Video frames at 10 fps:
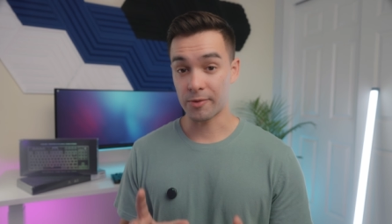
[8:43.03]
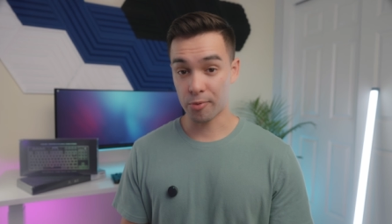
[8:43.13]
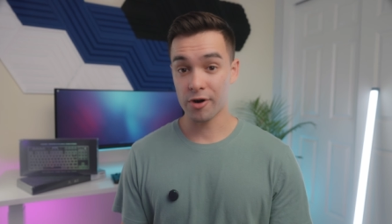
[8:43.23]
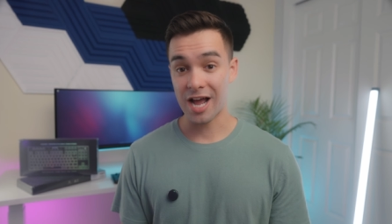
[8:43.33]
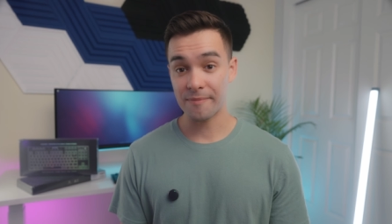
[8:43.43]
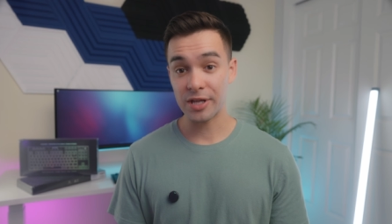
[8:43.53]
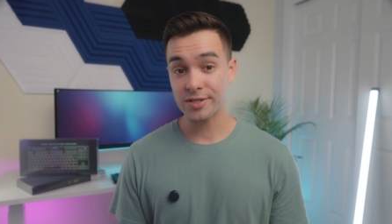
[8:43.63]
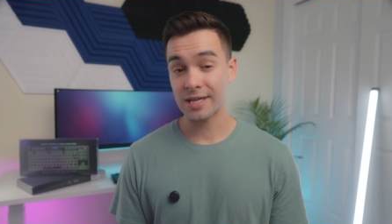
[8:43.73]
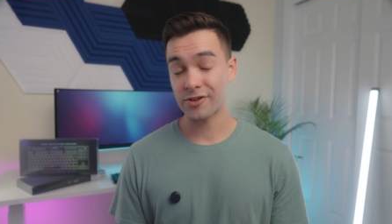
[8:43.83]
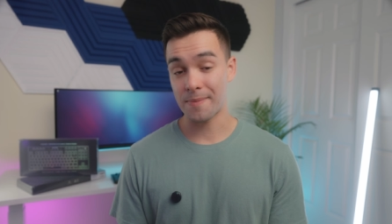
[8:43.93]
The board I've been
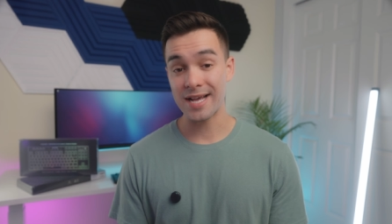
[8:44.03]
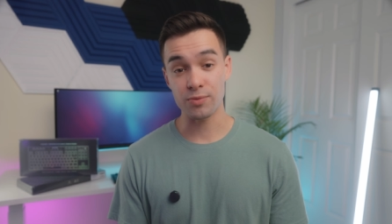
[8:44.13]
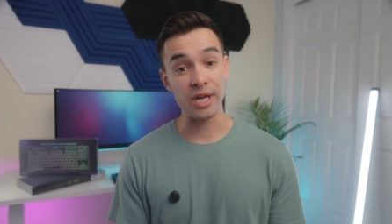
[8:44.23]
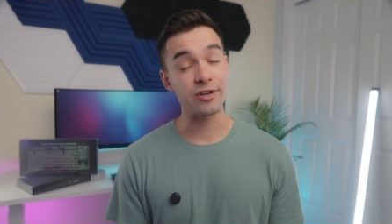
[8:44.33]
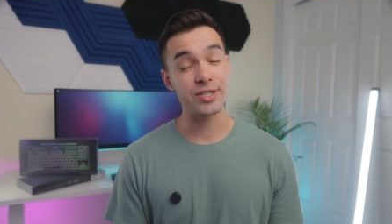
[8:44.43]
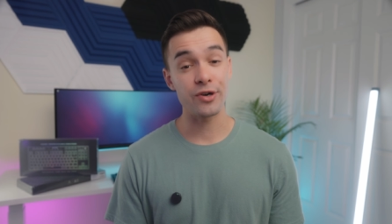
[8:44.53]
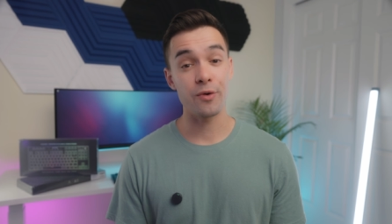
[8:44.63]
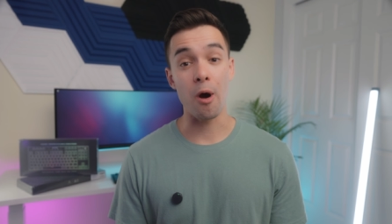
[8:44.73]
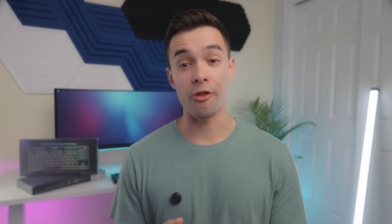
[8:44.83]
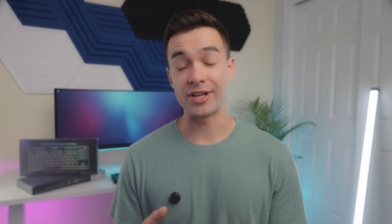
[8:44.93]
using for the past week or
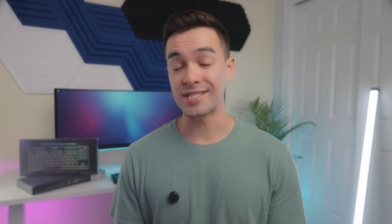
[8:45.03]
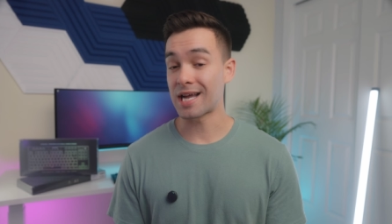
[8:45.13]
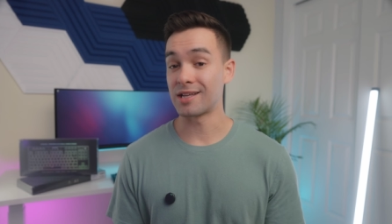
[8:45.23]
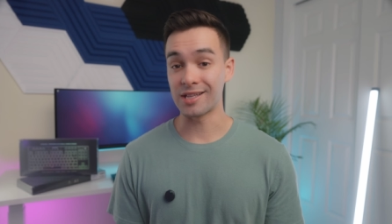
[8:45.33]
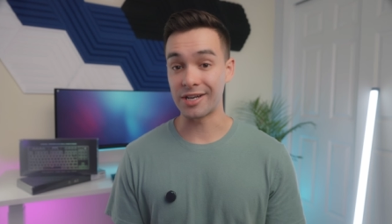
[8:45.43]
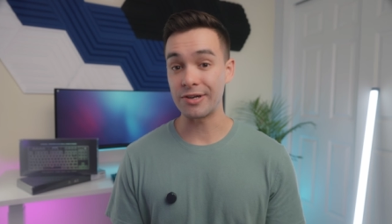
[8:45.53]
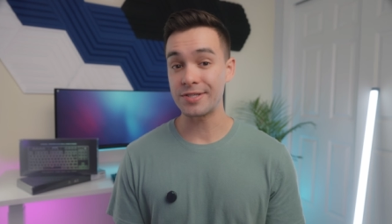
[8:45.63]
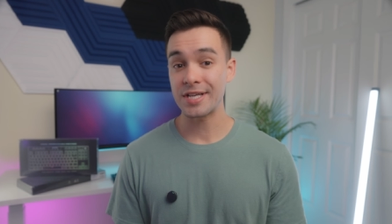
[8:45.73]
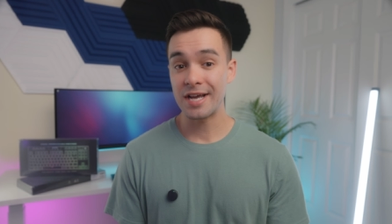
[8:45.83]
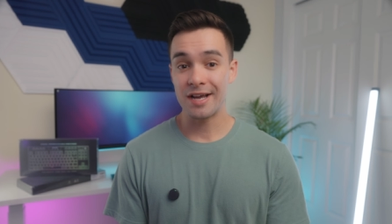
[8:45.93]
so are the silent
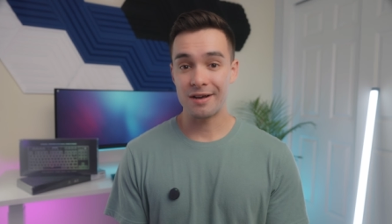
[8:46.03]
linears.